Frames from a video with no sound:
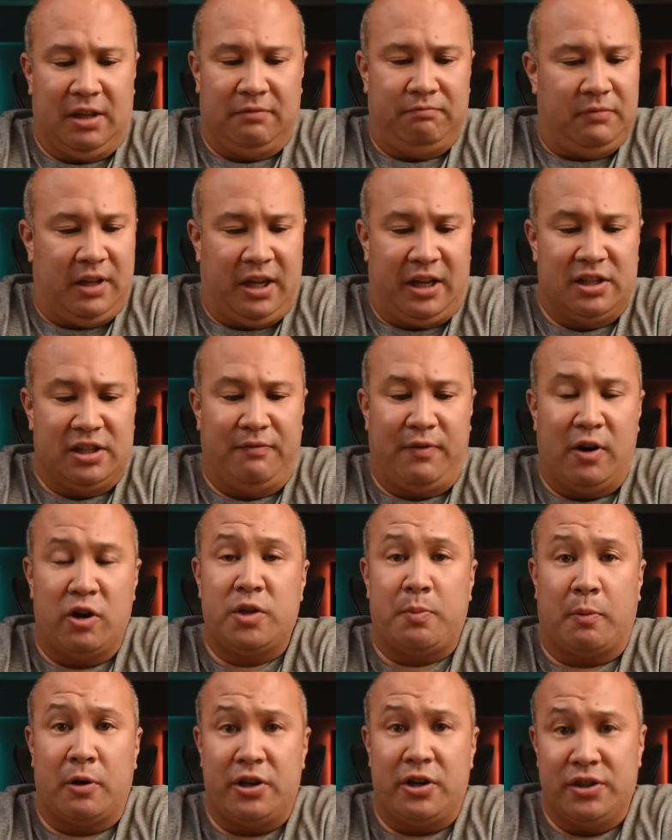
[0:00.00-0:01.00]
It's a very
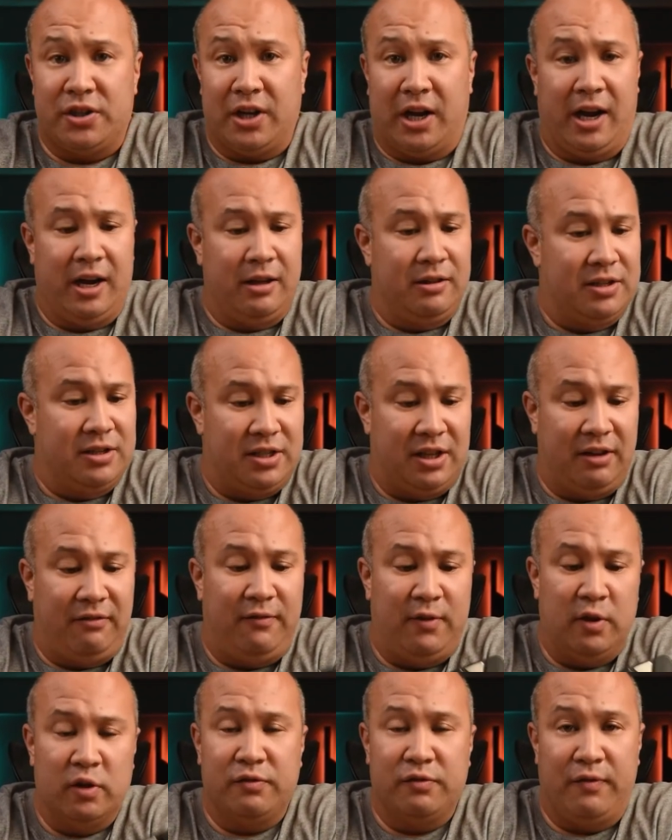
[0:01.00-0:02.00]
smart design. This thing
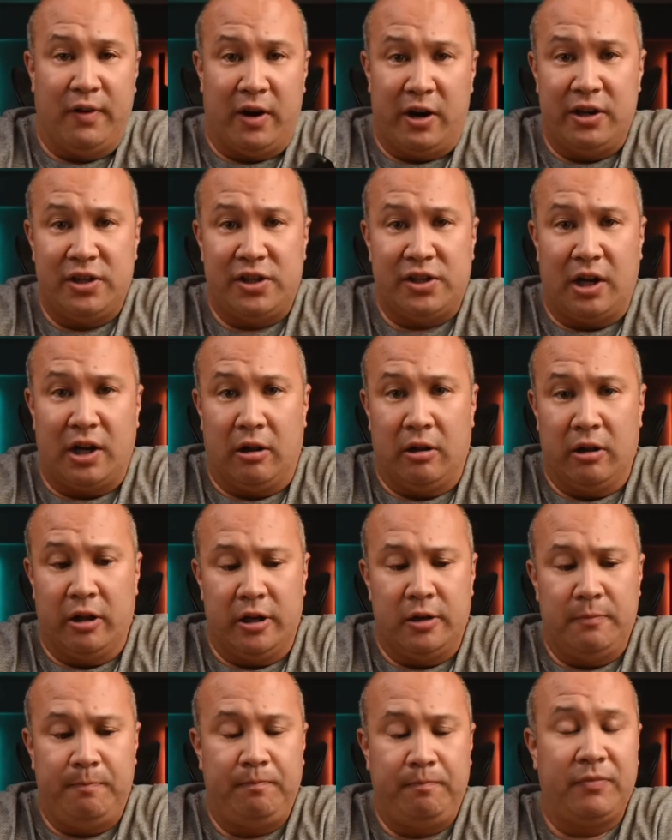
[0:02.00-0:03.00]
feels very solid.